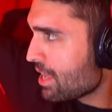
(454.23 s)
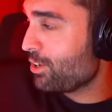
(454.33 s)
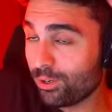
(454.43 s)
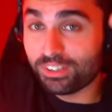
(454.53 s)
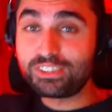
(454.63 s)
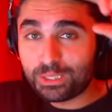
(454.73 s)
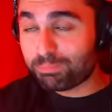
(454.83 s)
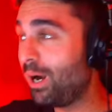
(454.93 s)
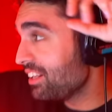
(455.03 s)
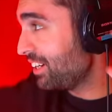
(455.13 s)
Yo, this is
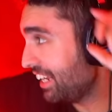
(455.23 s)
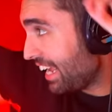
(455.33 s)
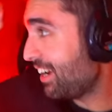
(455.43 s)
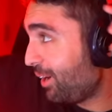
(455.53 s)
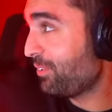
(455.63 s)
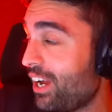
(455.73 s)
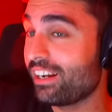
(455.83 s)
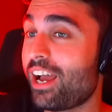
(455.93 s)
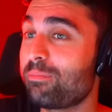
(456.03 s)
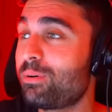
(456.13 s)
probably gonna get
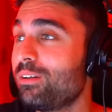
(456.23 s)
copyrighted. I